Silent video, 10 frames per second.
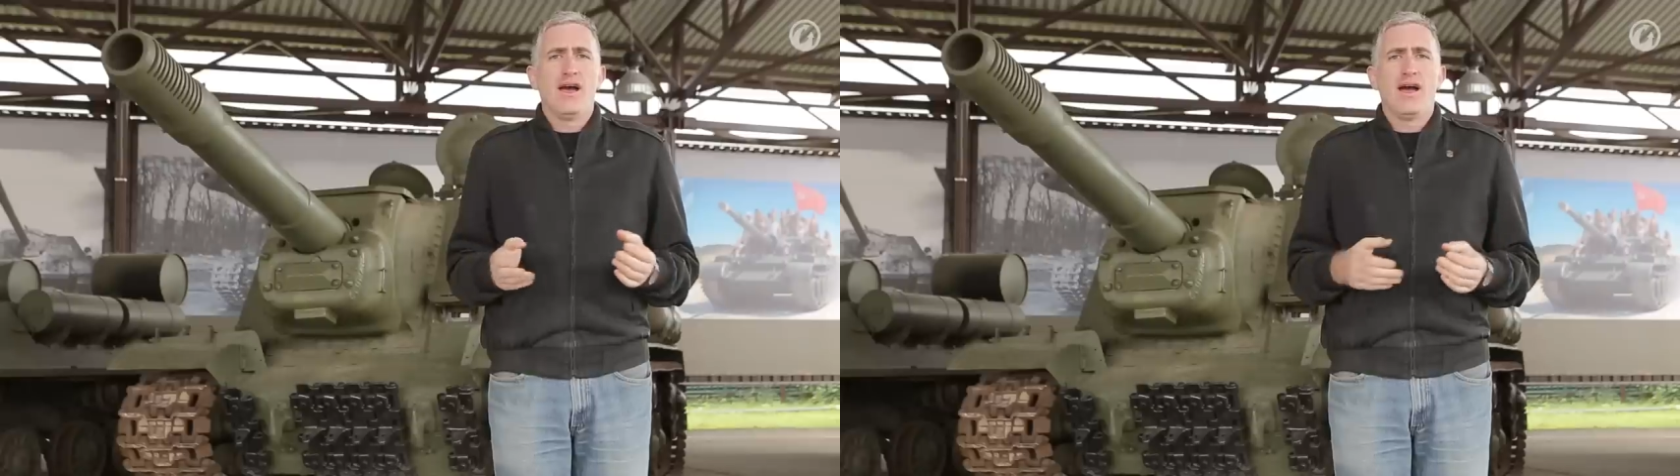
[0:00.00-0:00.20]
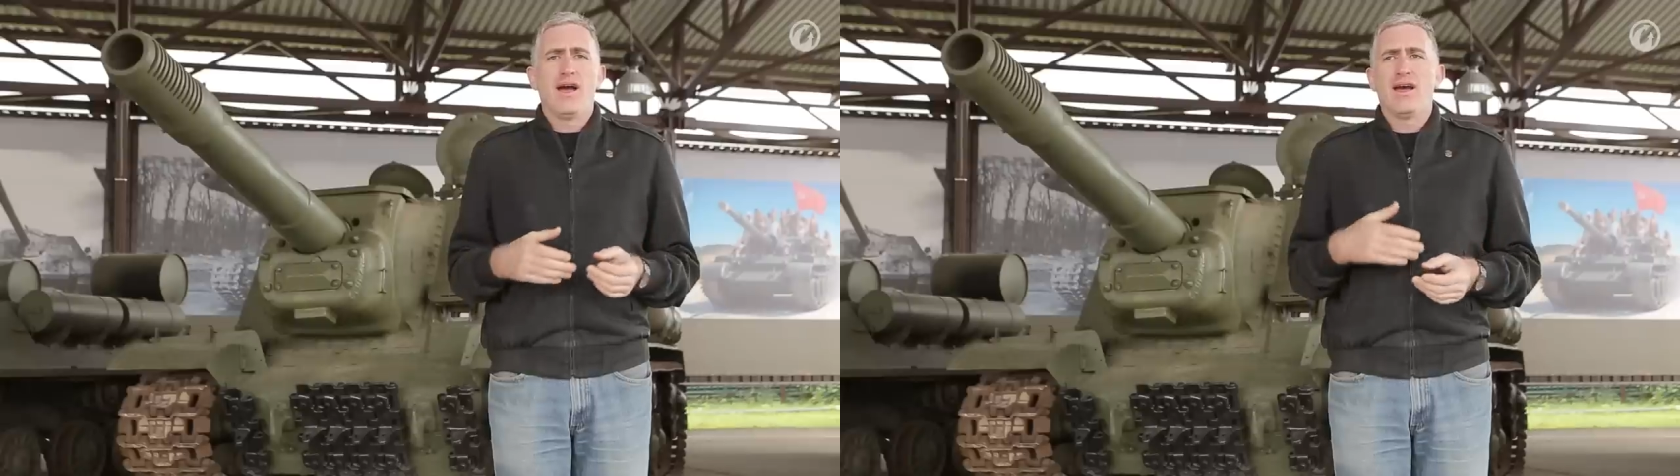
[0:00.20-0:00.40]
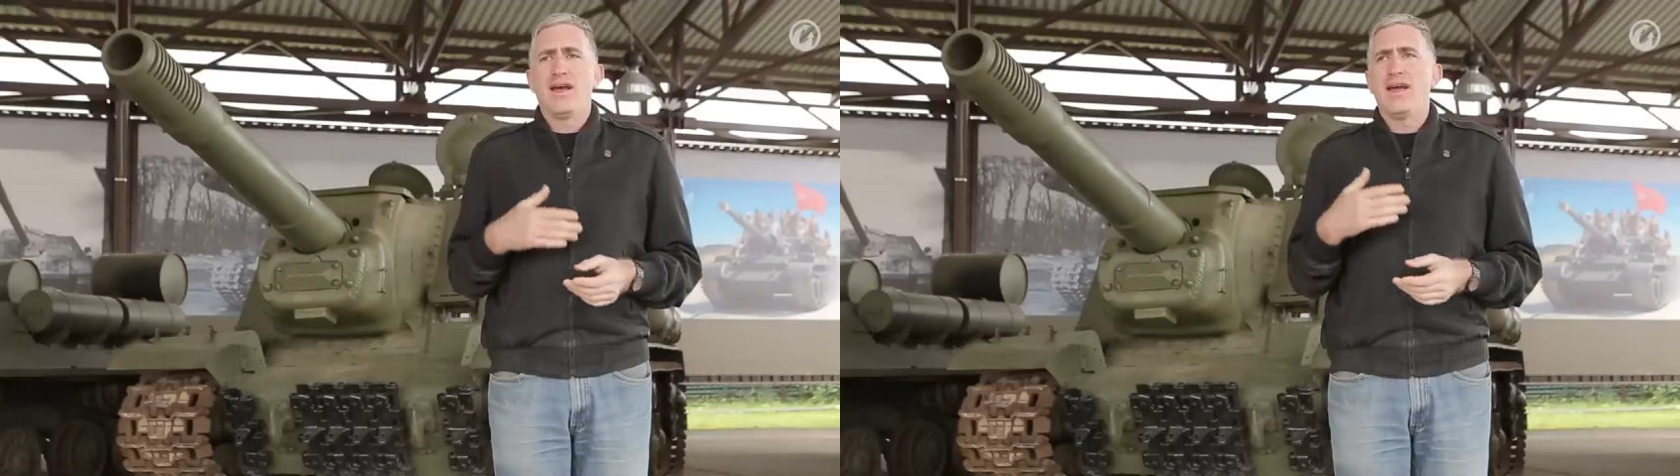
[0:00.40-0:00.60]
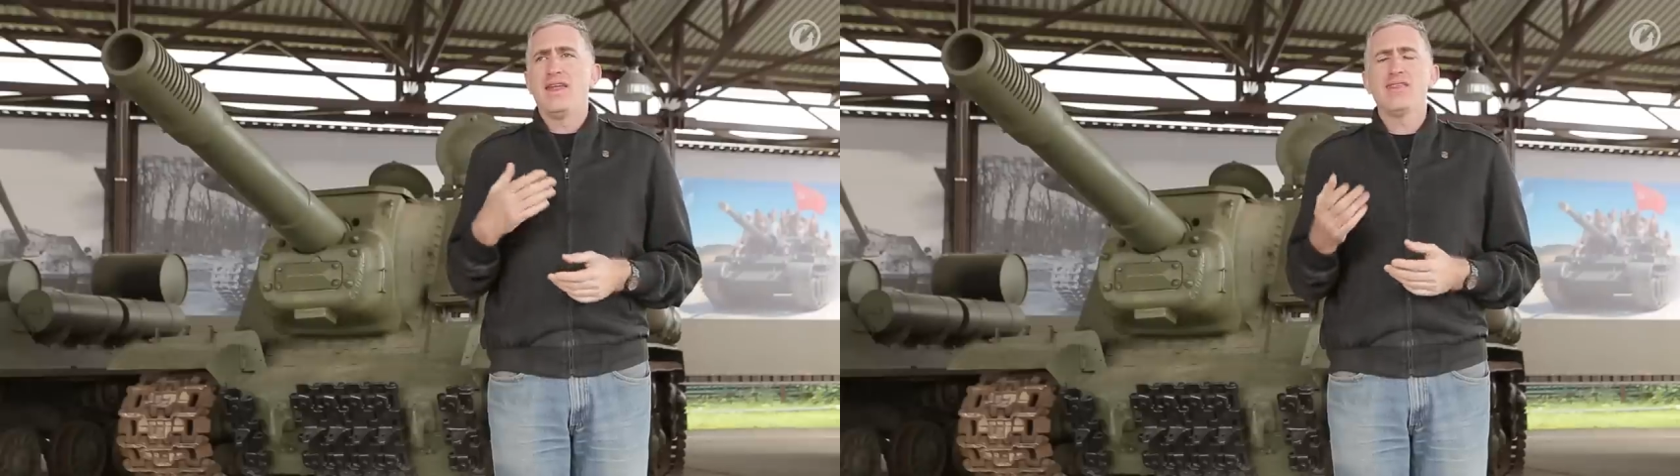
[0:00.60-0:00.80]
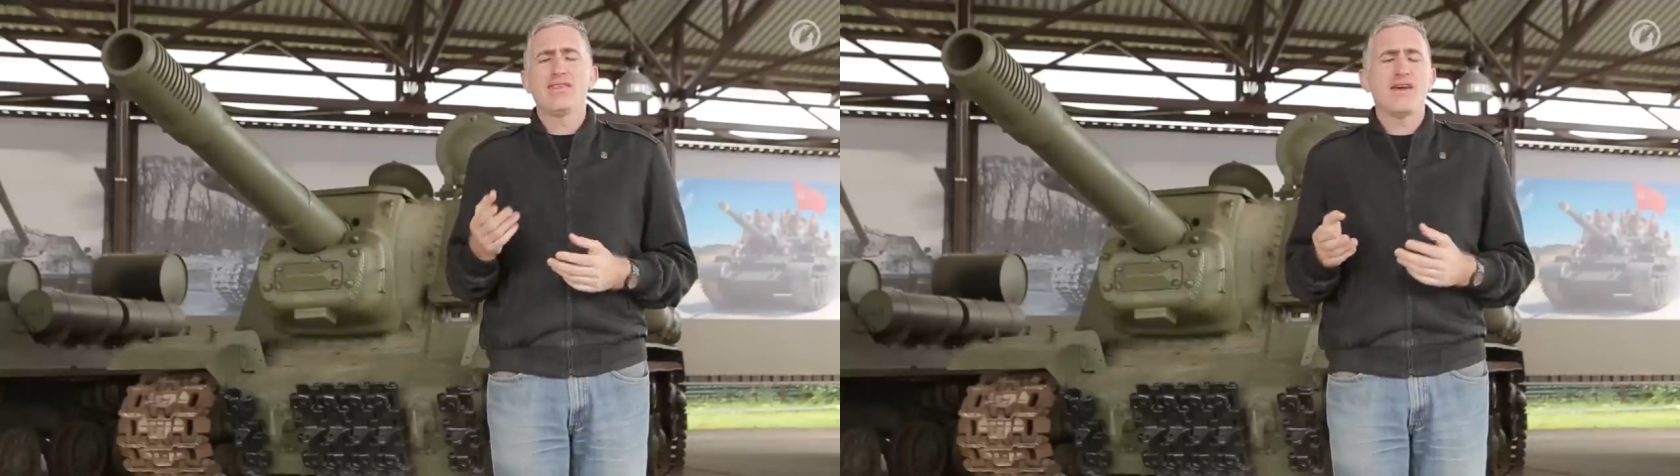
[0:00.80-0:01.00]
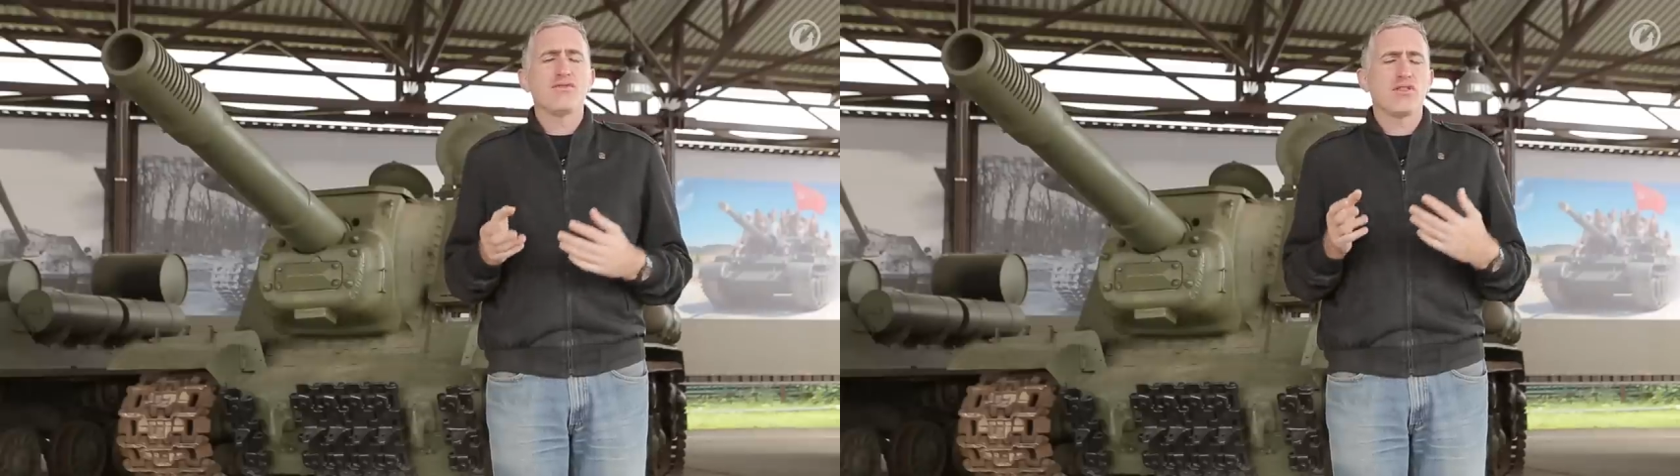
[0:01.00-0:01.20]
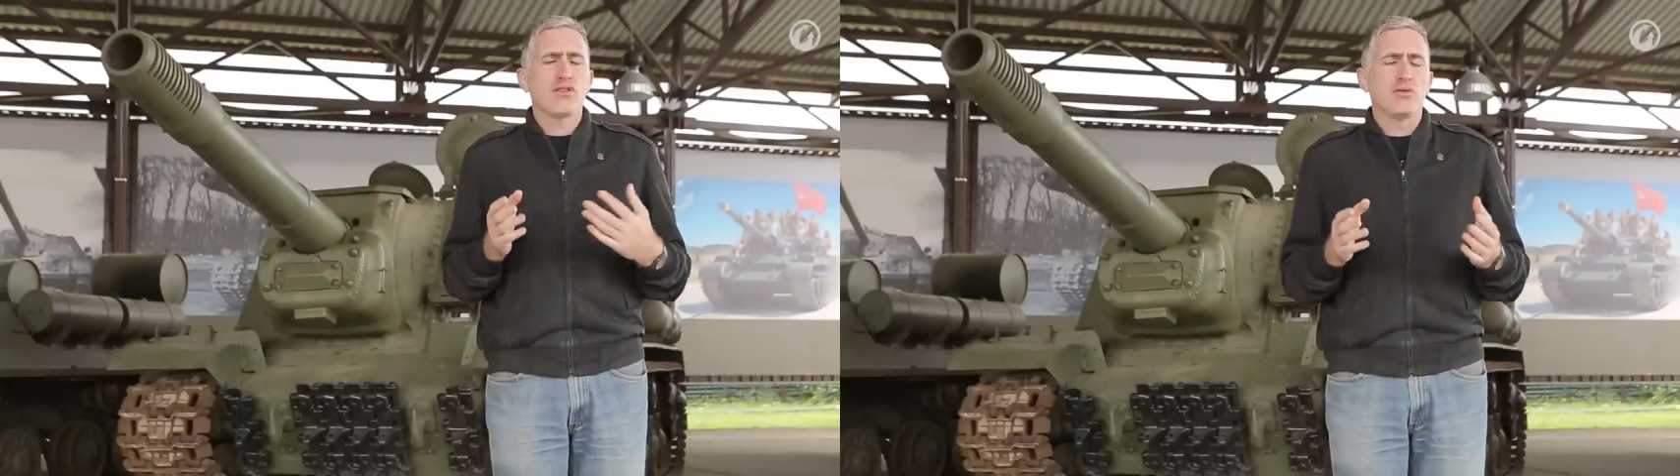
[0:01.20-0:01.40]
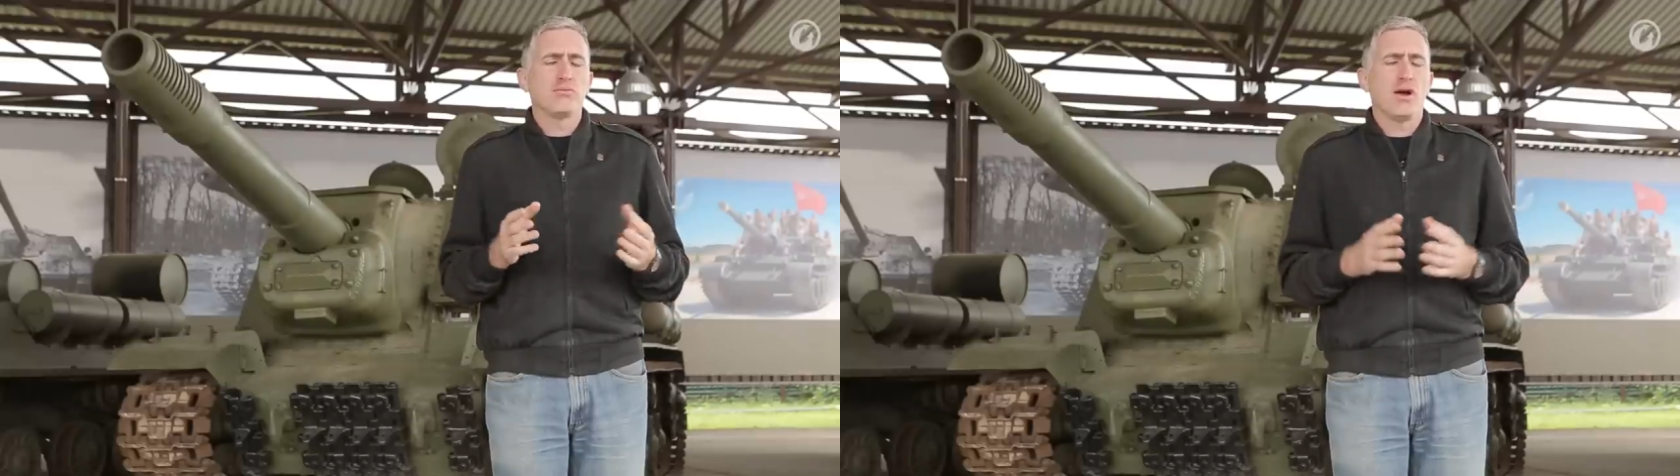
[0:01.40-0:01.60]
Uh, it is given
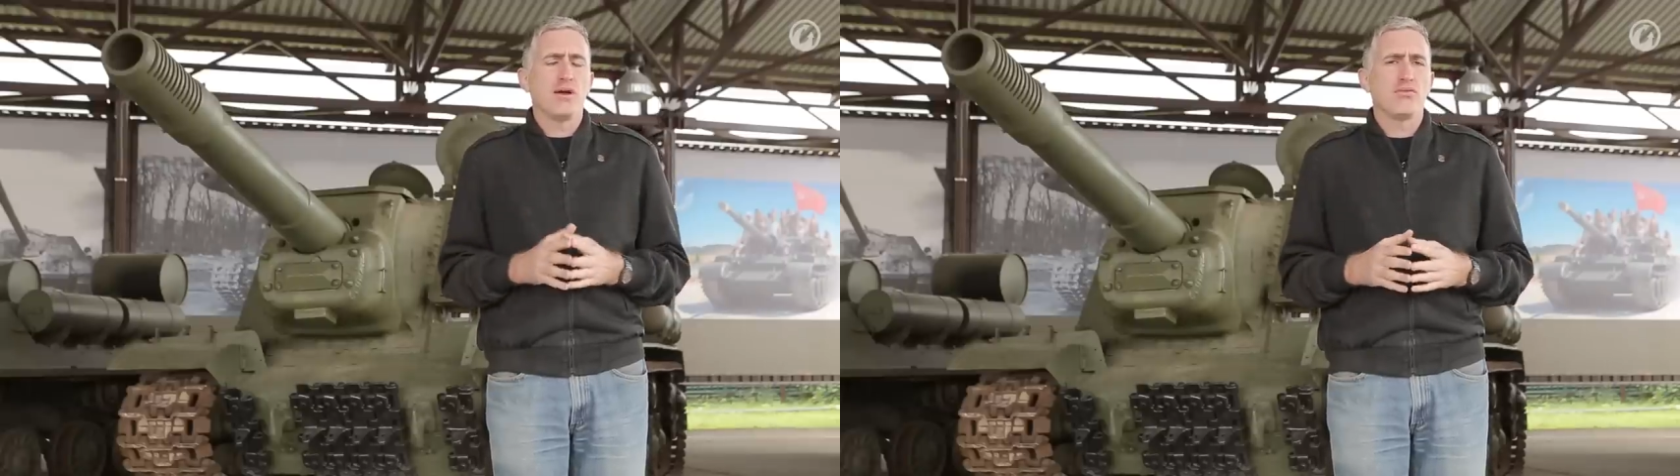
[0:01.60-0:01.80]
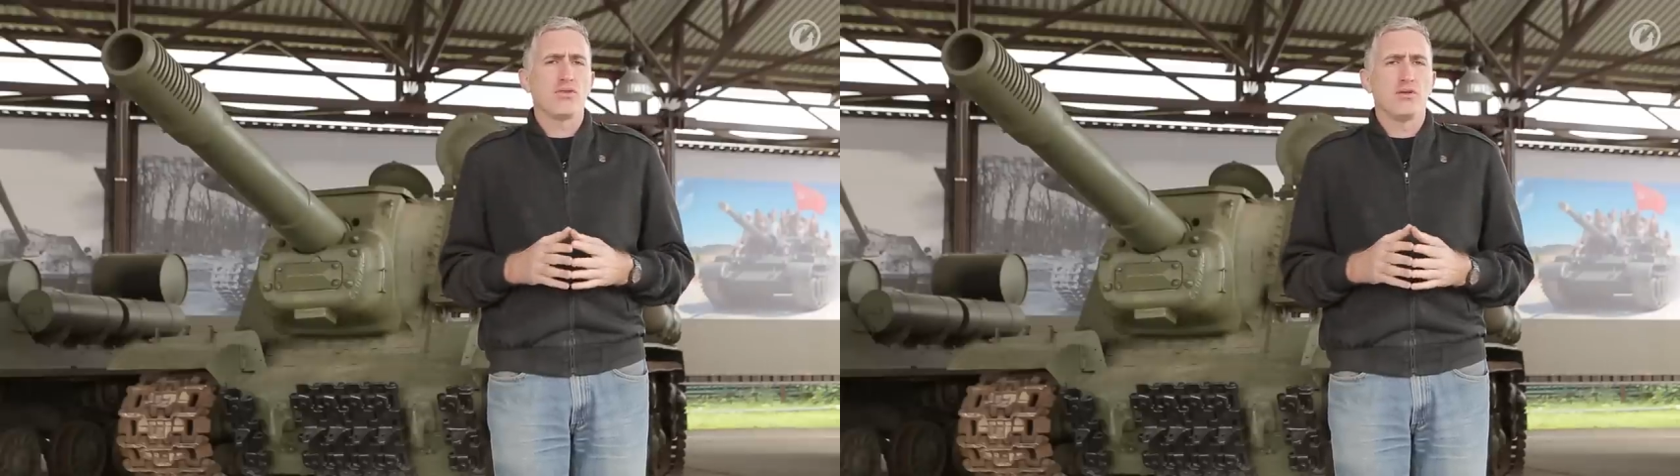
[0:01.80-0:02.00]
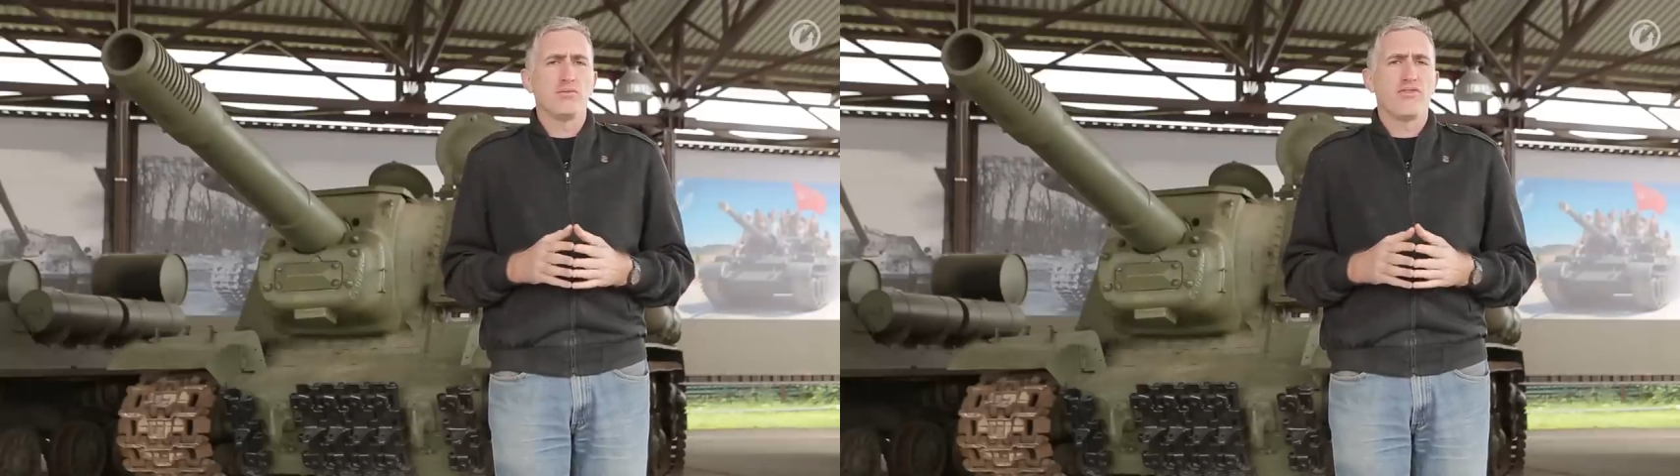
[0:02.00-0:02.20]
sometimes some